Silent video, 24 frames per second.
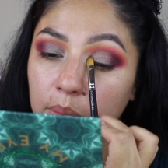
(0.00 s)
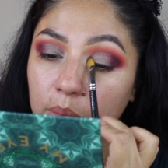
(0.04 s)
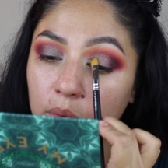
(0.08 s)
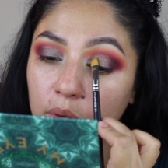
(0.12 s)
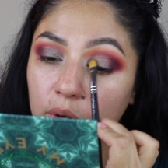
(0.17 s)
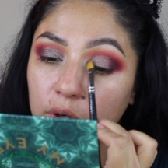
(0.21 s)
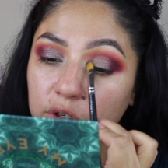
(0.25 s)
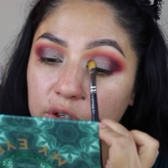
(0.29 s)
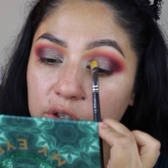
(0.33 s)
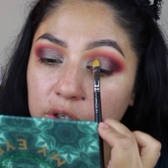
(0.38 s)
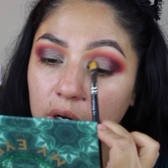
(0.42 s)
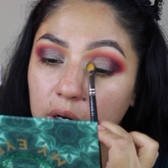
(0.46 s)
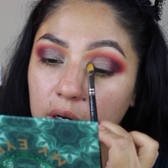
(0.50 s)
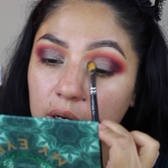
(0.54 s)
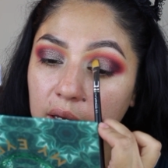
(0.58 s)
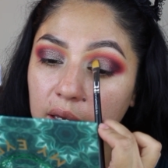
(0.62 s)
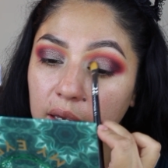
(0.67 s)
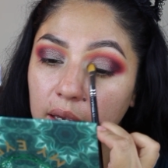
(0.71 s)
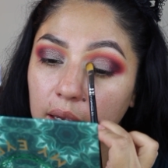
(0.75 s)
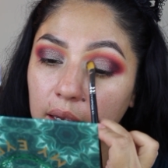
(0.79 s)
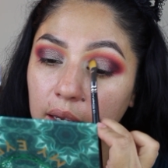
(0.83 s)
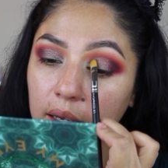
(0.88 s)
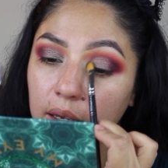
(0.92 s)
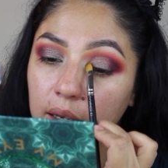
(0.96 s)
more
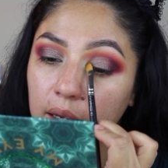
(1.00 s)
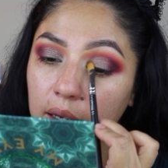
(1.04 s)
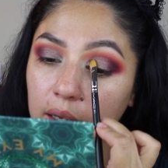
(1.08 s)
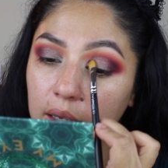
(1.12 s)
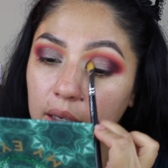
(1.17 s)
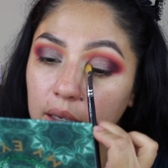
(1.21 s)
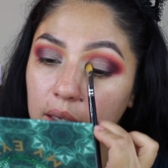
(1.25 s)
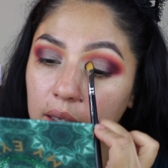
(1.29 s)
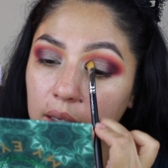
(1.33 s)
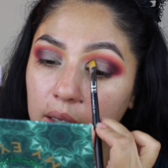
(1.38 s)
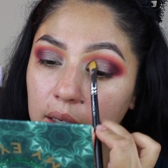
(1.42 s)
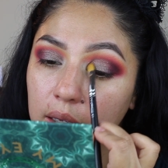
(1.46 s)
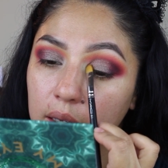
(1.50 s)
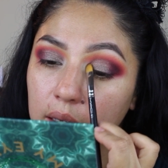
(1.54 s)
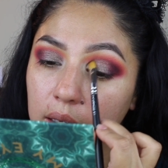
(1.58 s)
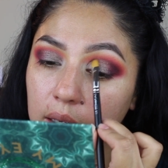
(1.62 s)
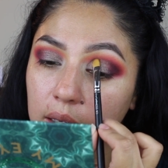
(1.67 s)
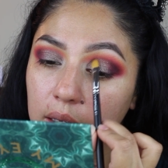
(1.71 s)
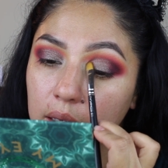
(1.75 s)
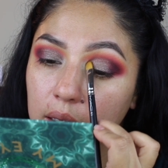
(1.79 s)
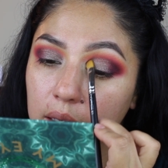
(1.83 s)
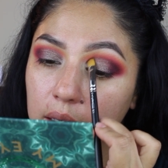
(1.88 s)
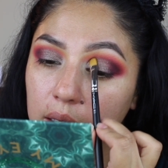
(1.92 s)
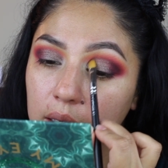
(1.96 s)
chunky,
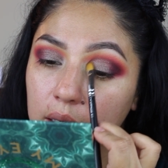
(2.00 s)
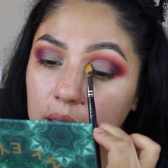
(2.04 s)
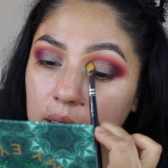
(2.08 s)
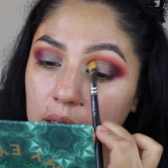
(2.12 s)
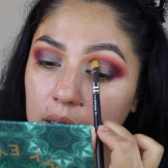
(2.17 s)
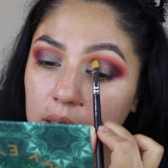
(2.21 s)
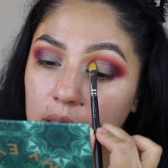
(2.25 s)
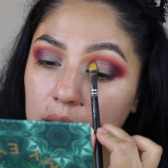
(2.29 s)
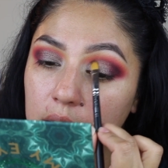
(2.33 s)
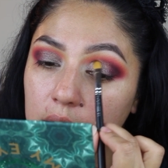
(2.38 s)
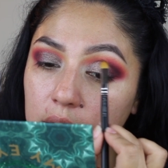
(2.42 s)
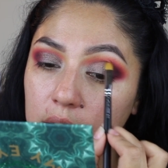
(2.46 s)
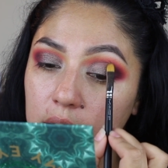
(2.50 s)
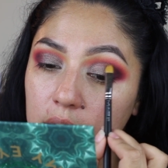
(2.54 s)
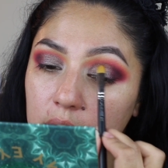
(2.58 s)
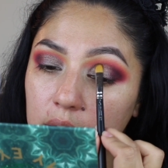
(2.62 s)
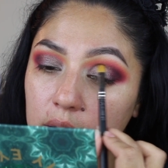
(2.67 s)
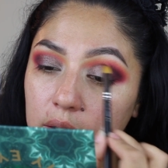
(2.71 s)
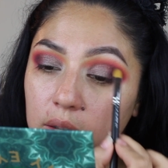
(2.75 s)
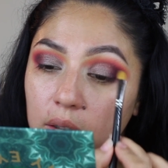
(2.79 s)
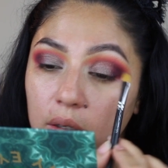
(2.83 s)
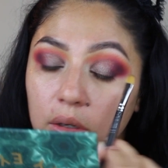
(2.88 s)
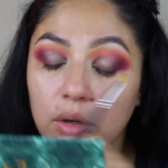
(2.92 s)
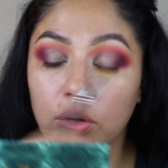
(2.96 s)

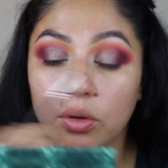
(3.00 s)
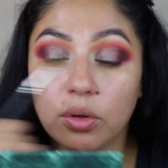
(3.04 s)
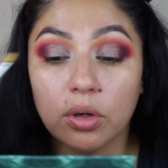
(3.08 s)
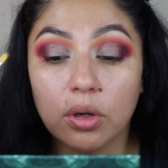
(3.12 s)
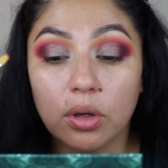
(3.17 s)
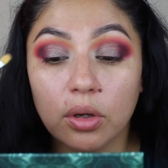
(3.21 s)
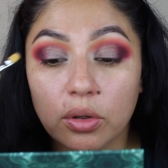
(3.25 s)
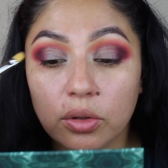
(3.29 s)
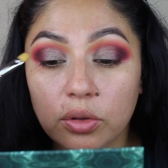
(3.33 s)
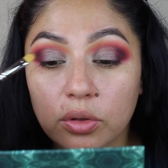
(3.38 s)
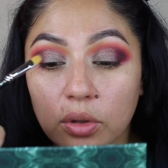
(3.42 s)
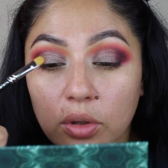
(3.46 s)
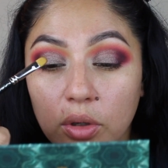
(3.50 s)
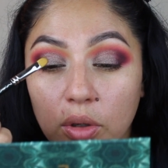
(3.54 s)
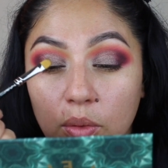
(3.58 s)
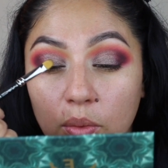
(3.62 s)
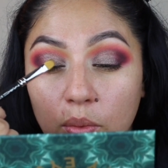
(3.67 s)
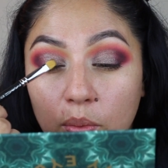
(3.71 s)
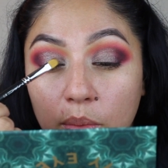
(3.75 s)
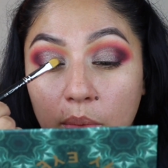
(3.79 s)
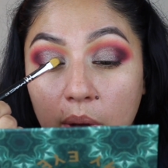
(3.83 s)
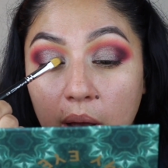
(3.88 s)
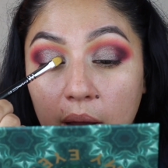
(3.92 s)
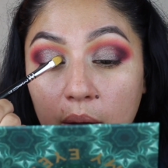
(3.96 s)
just so you know. So you
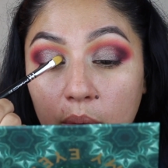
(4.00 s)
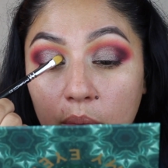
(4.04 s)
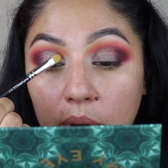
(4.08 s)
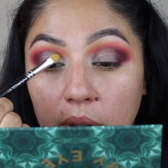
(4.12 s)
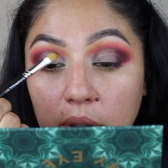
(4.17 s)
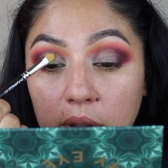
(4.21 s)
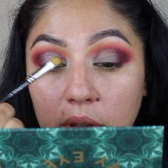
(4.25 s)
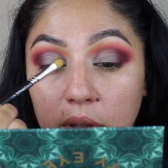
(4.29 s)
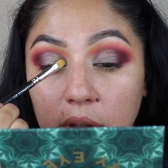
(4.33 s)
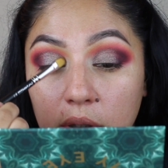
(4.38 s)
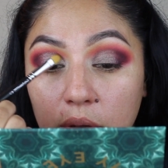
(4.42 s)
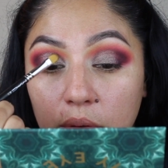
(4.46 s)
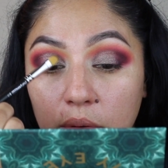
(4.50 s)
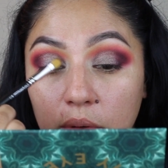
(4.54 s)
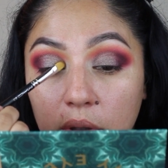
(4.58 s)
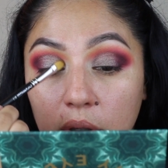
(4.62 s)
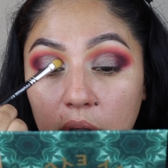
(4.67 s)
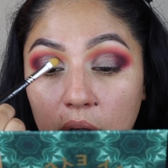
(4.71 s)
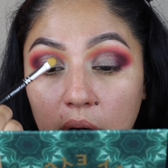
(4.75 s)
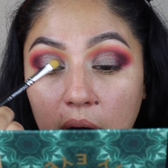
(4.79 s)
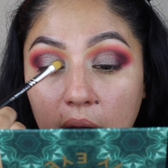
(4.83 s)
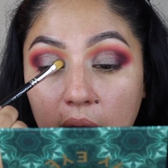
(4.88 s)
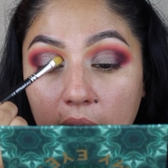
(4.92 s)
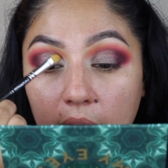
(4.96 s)
might want to do
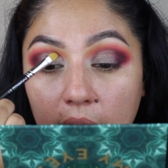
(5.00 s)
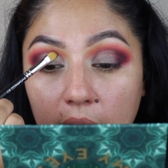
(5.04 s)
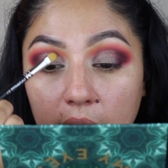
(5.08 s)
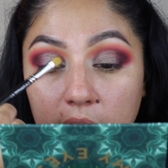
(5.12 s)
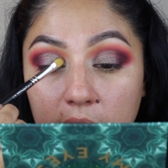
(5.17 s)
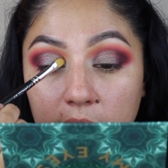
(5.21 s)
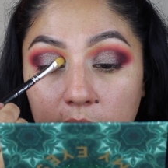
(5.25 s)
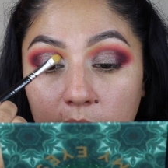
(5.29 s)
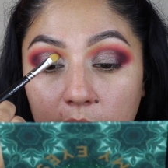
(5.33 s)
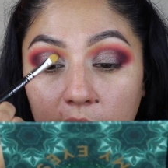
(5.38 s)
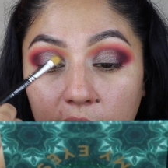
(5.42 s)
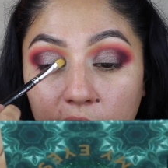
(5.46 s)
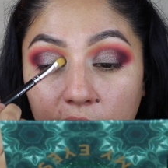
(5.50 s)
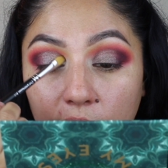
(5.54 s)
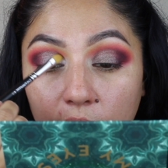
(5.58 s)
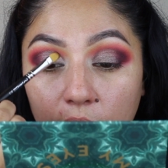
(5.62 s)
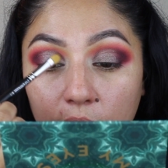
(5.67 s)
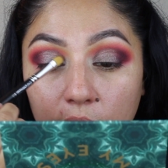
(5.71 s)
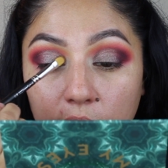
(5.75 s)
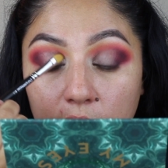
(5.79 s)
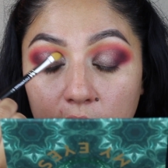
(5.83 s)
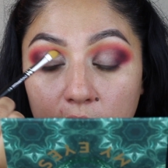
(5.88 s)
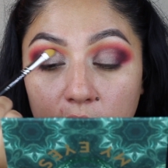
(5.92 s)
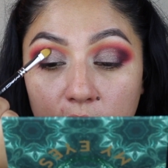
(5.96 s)
your eyes
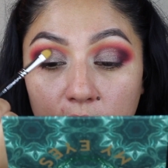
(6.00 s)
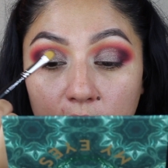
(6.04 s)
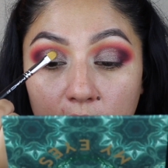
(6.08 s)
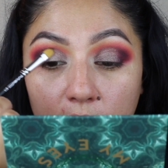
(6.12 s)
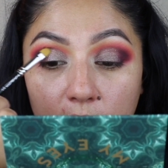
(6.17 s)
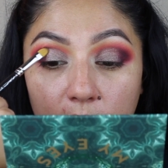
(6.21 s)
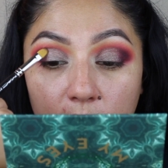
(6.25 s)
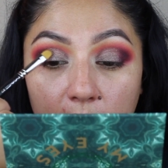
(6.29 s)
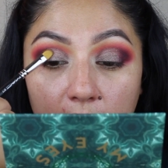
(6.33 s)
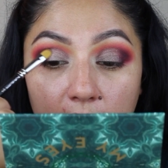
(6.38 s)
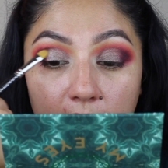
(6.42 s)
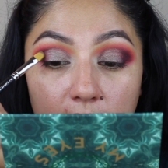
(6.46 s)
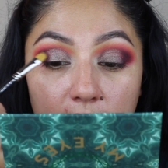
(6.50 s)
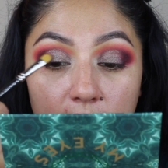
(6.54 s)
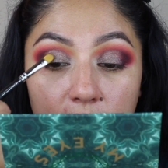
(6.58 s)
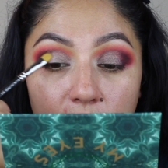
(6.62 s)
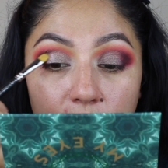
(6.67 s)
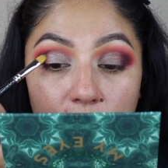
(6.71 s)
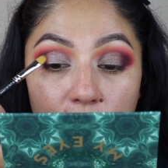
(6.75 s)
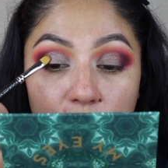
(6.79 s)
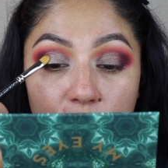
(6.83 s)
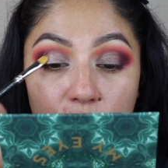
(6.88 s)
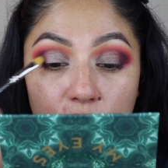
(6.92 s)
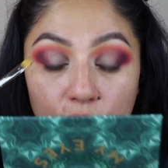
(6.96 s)
before you do your base
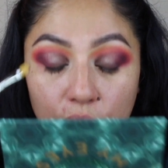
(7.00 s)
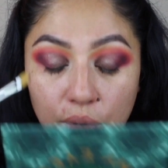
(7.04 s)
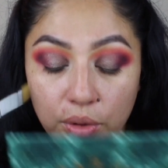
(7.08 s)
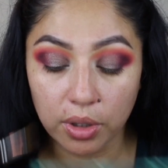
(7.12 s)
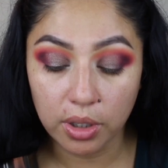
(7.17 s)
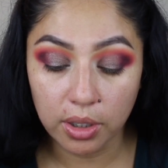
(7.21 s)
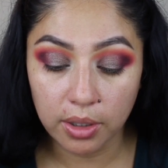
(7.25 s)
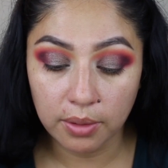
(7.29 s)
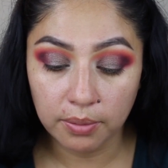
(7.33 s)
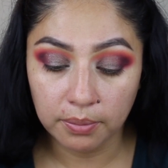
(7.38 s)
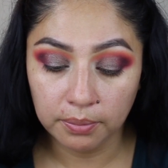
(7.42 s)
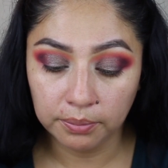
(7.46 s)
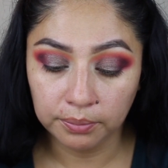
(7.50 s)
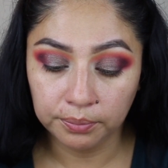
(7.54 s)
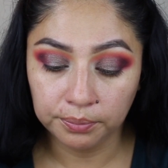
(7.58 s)
for sure.